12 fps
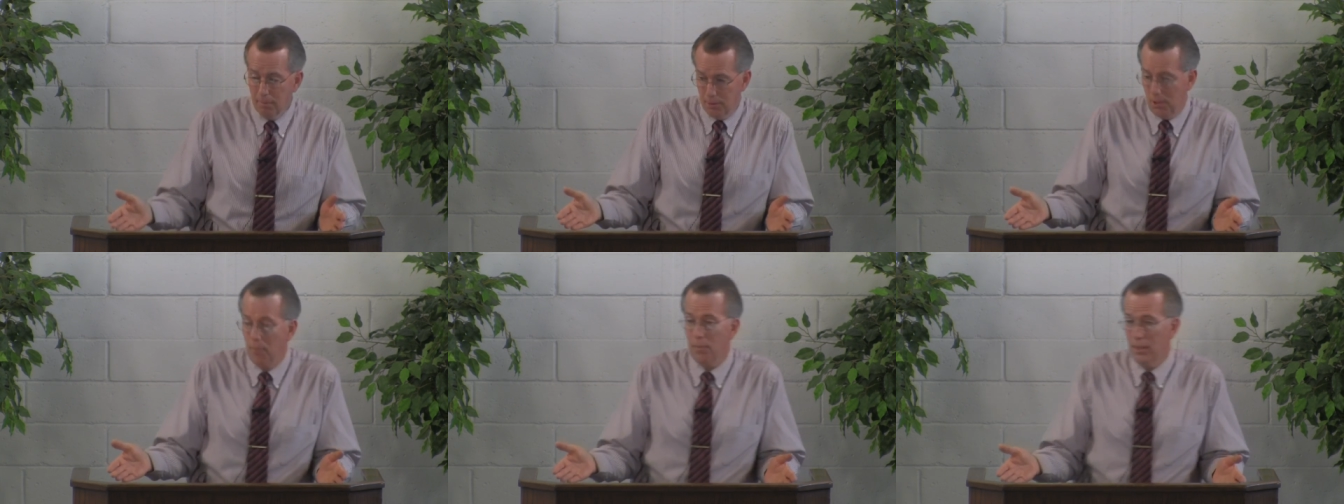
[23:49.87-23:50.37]

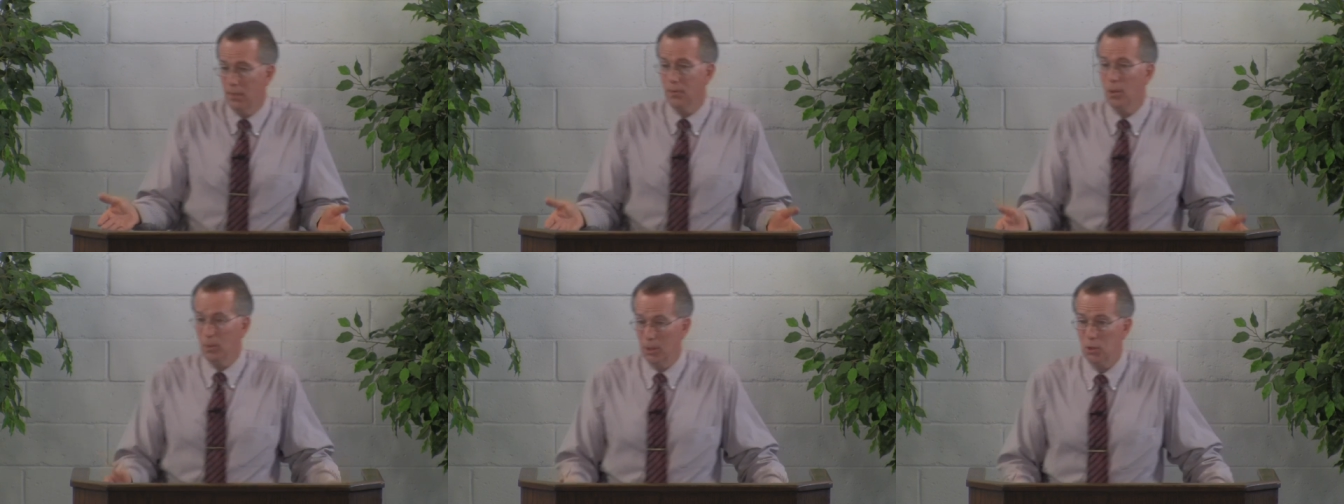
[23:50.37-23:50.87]
something of
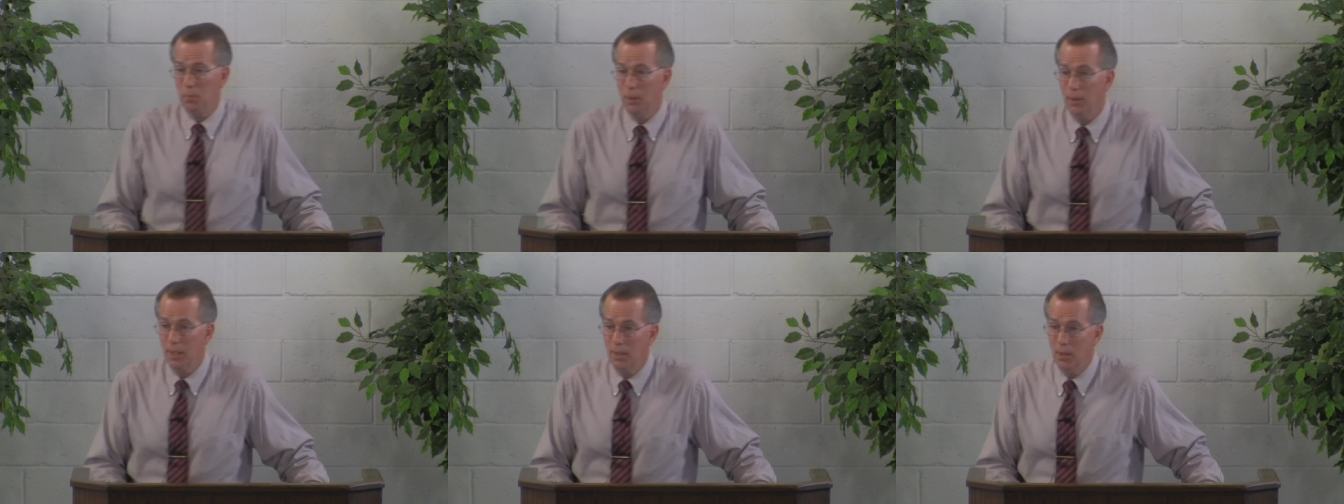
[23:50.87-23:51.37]
the Holy
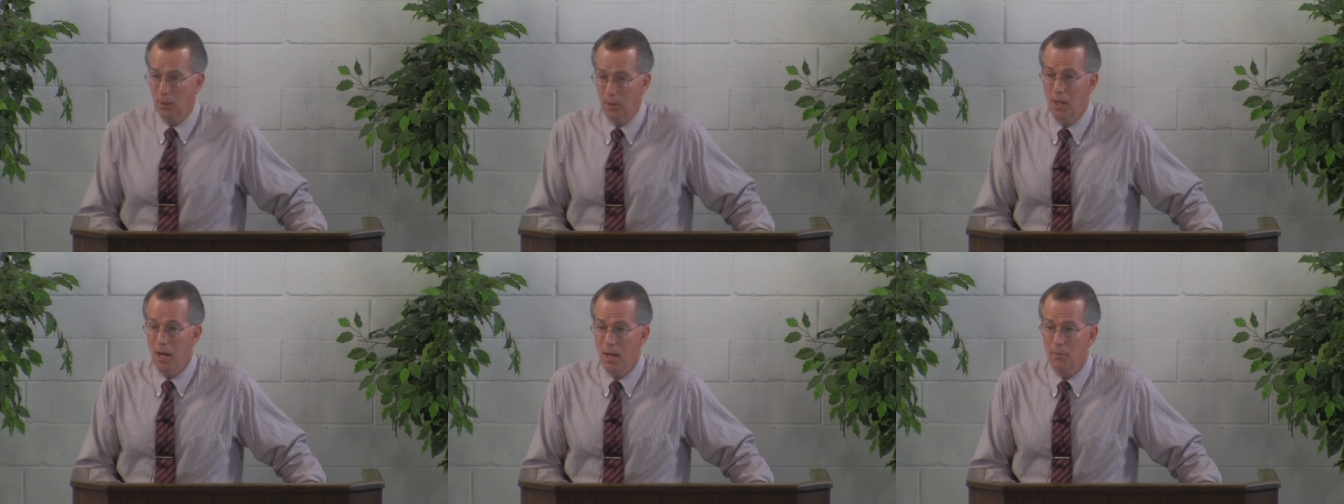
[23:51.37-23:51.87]
Spirit in their
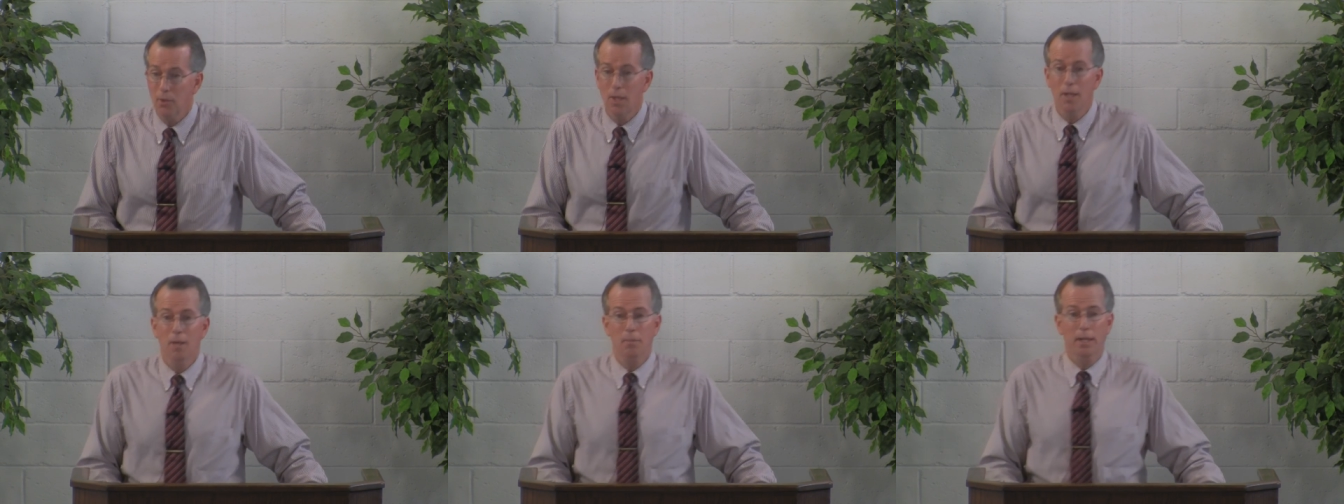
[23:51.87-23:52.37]
lives
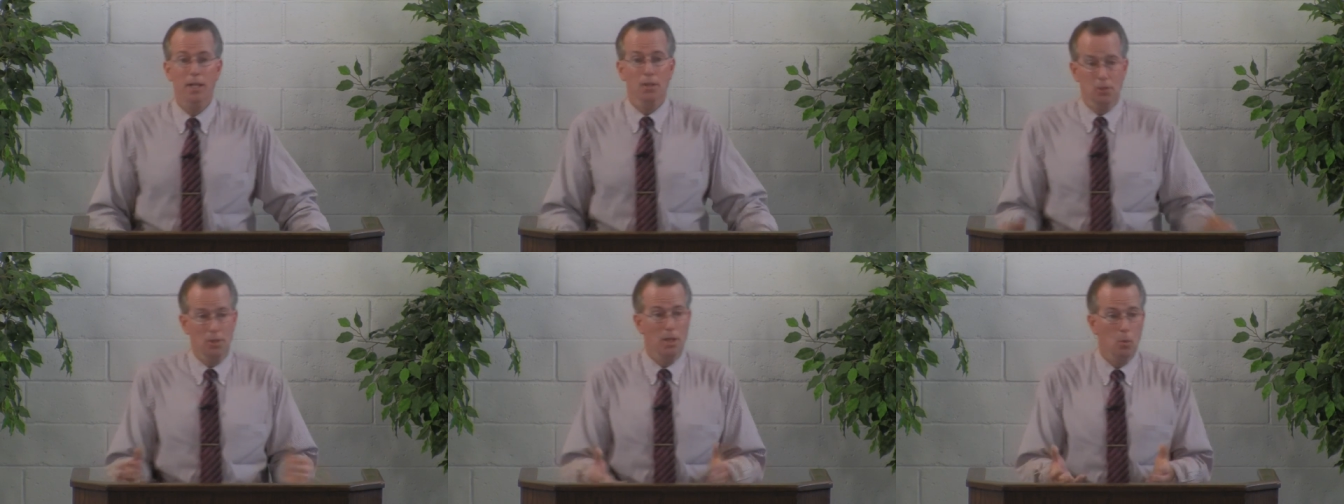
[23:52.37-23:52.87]

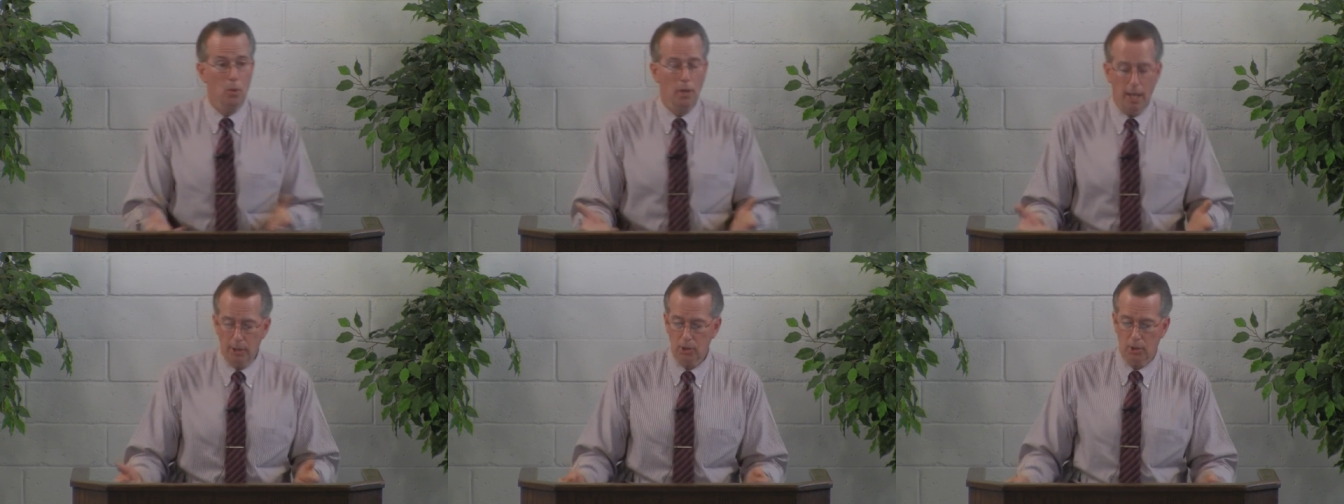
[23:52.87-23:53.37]
because they were
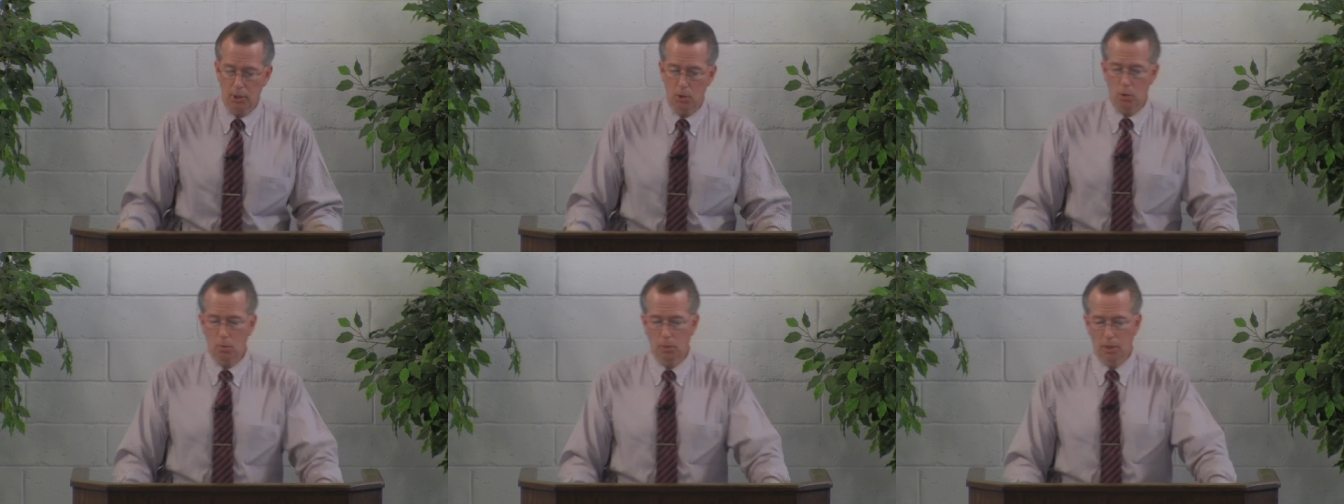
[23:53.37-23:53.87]
actually
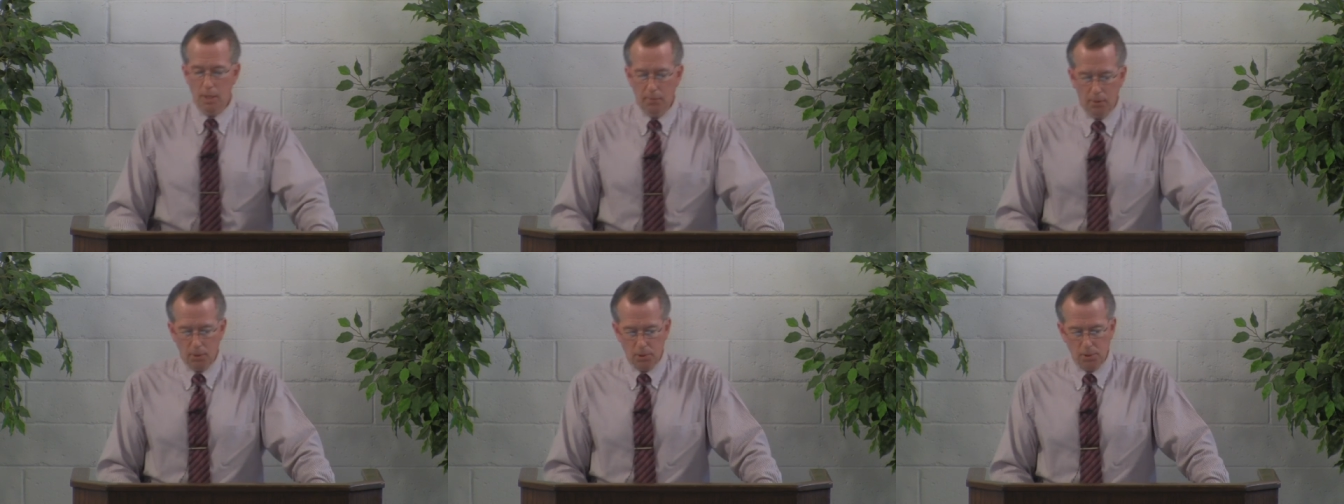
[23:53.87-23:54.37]
true
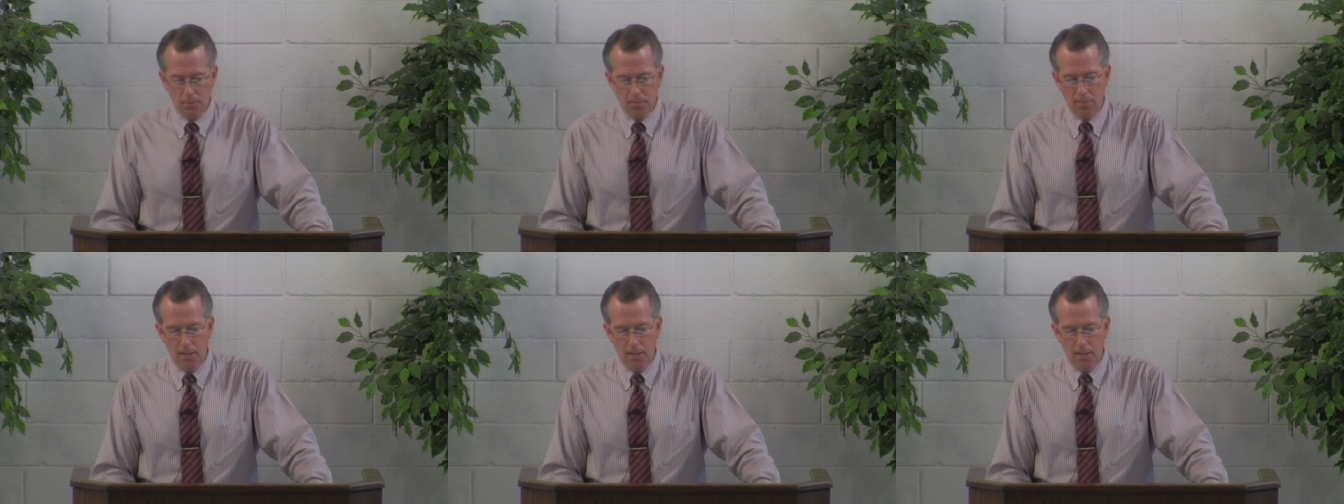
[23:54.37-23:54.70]
believers,